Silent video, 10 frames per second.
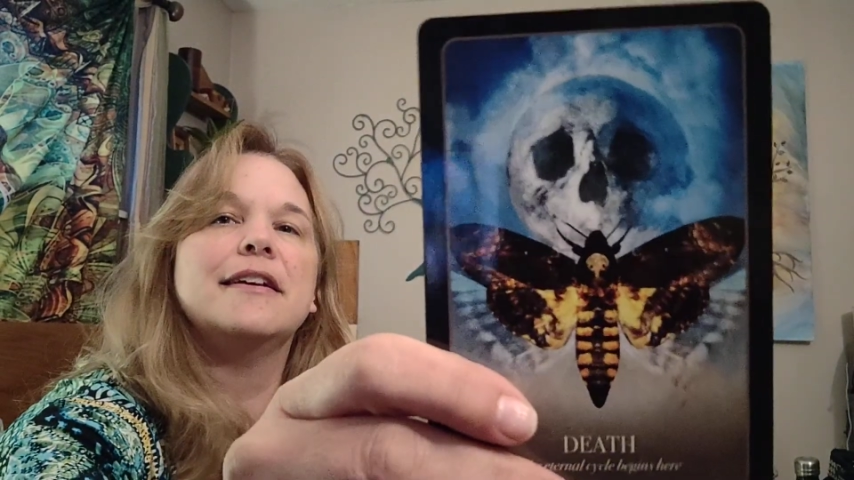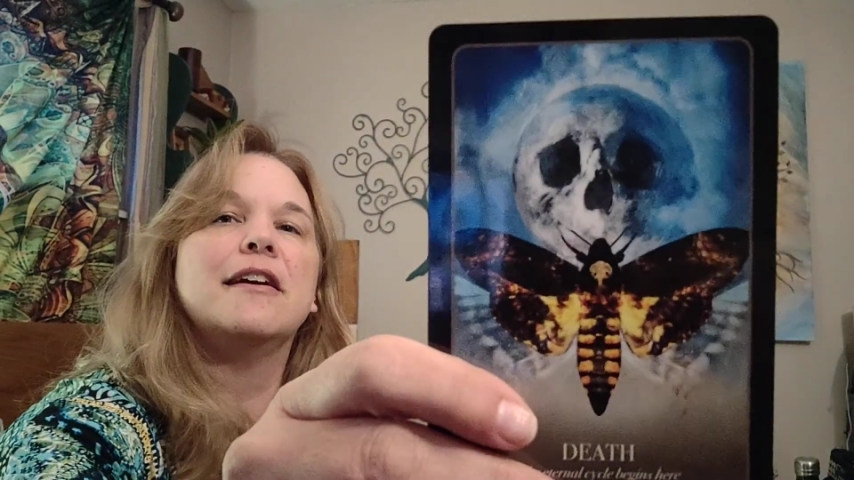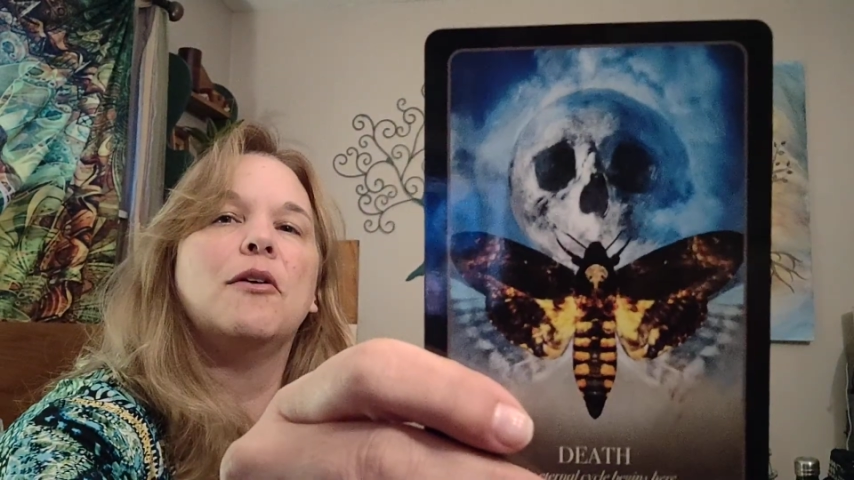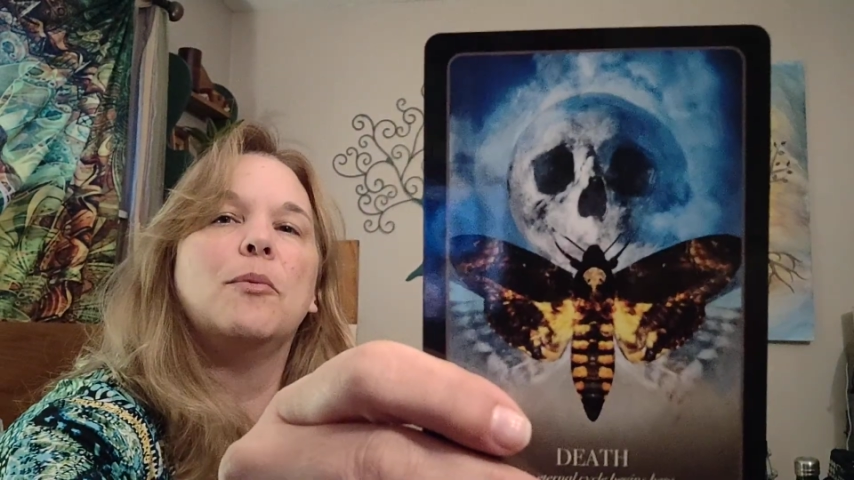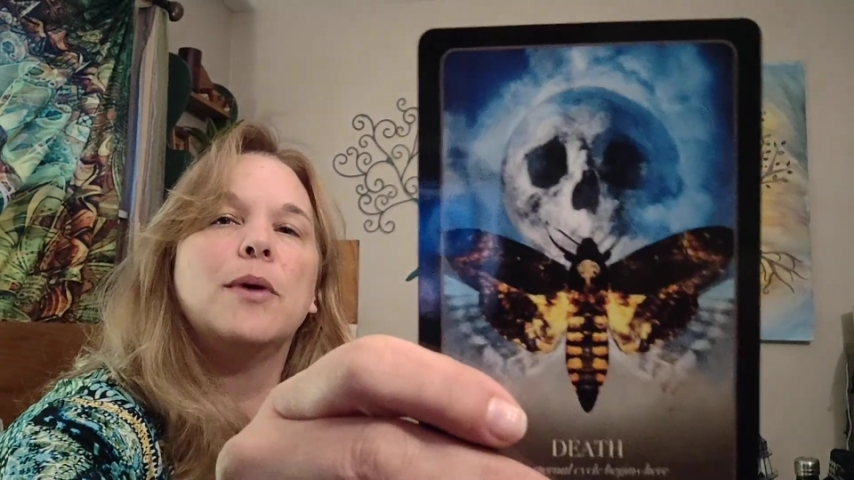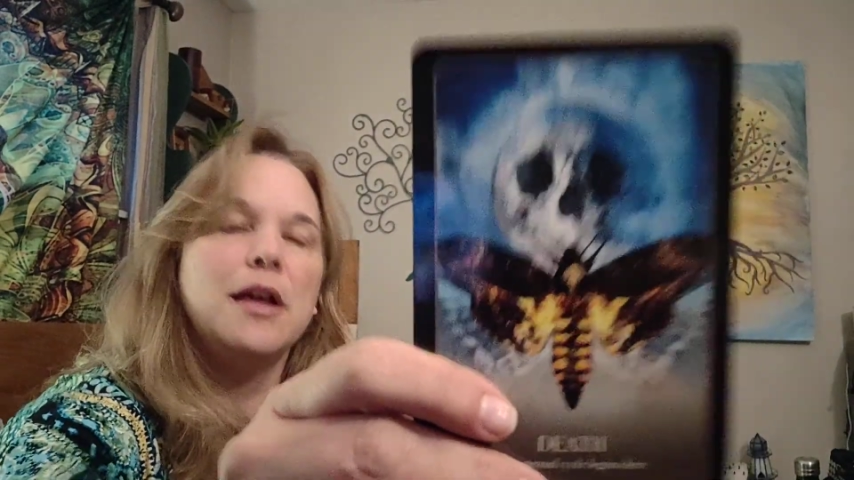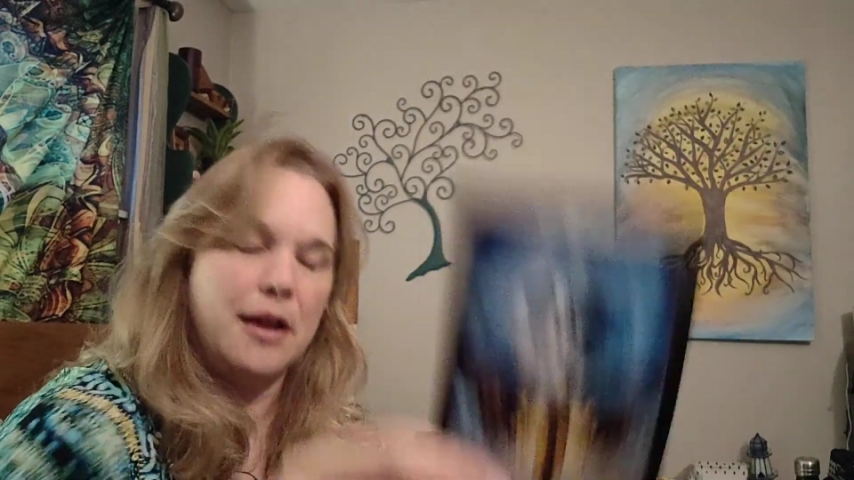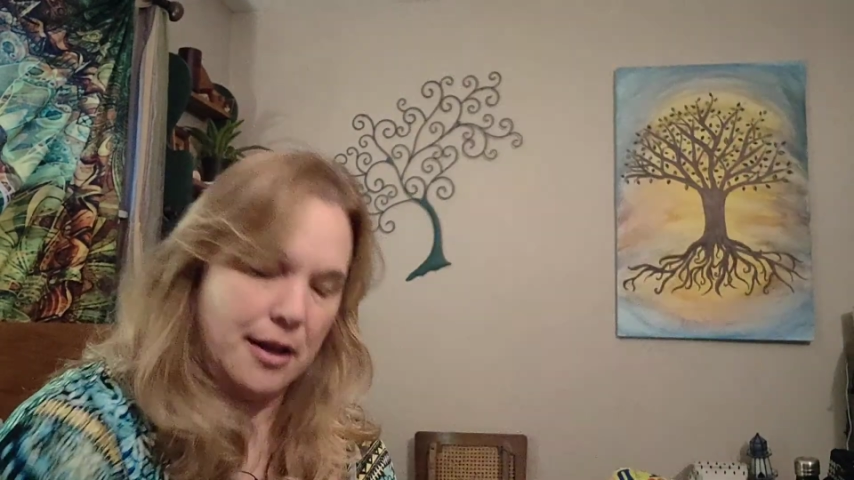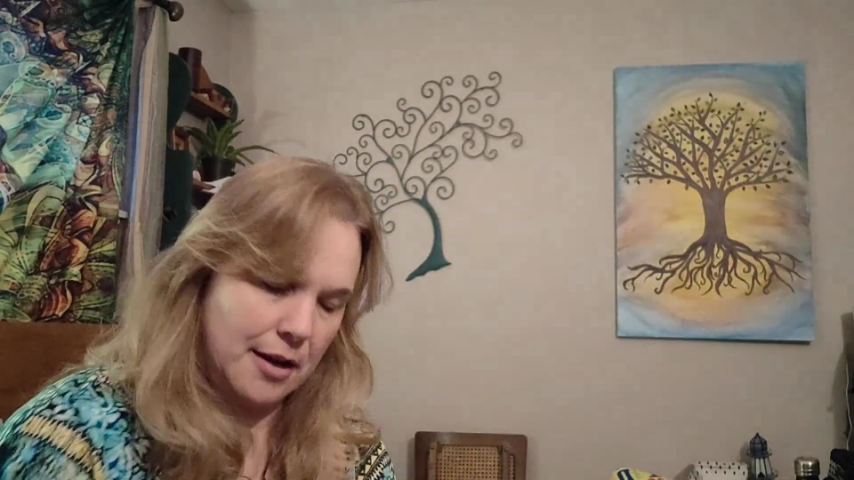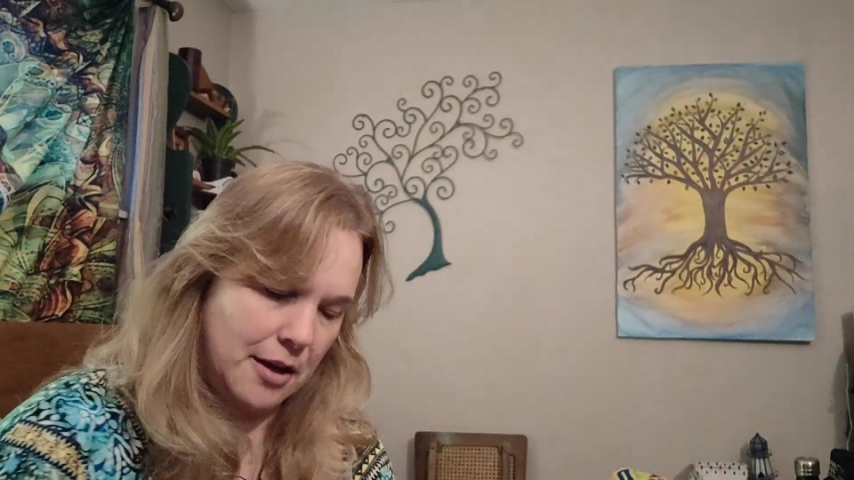I got
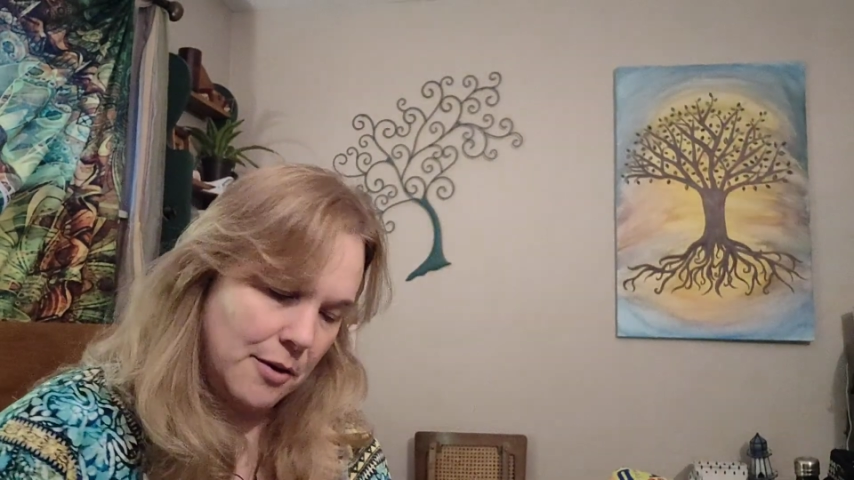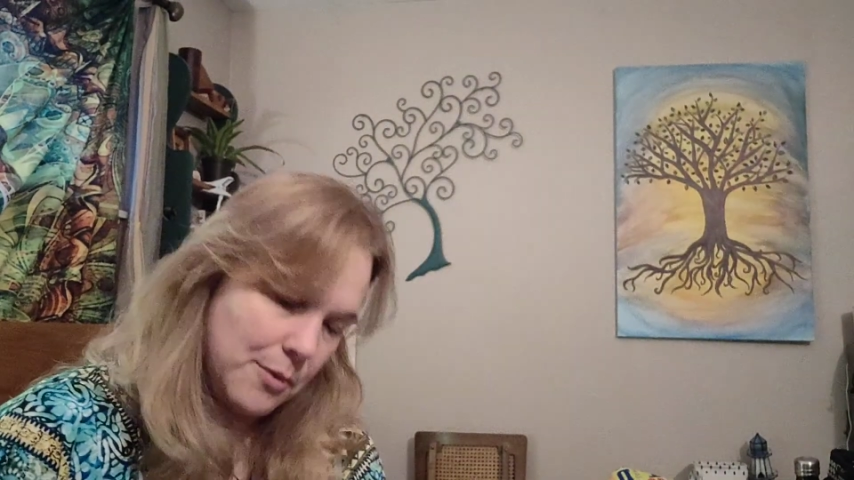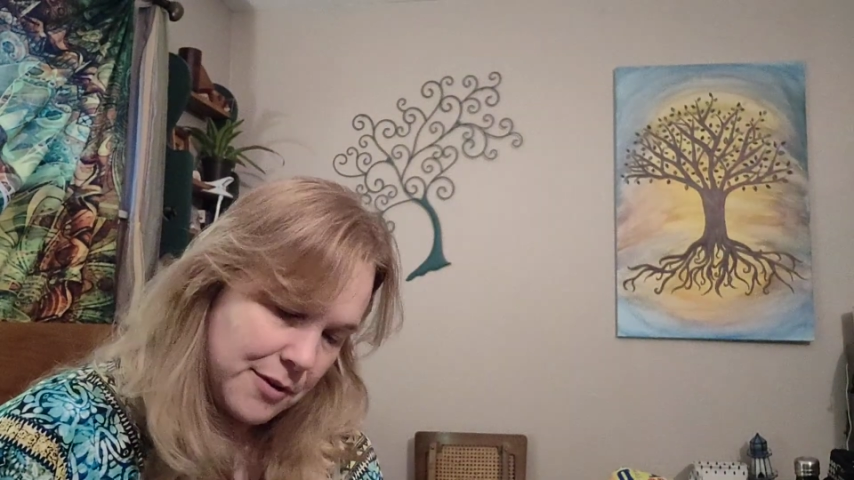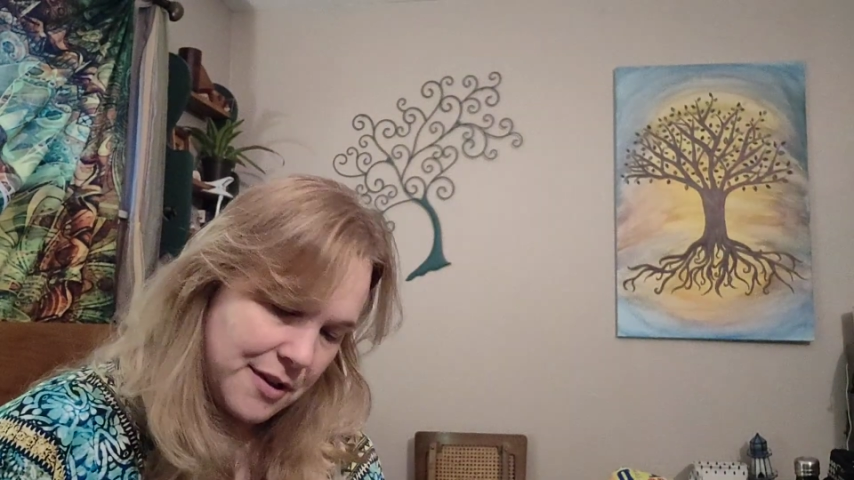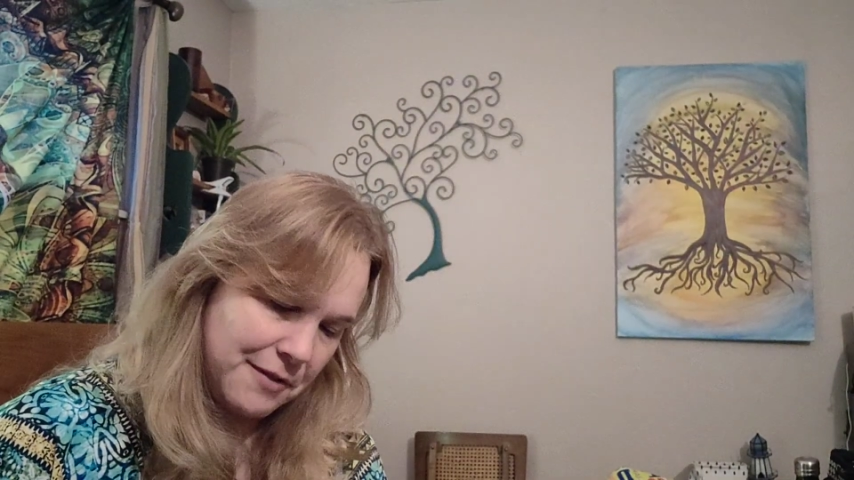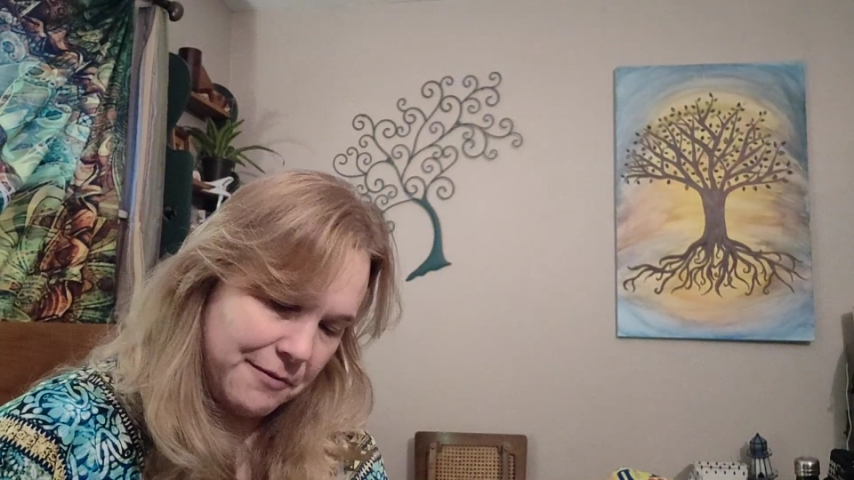weak and I used it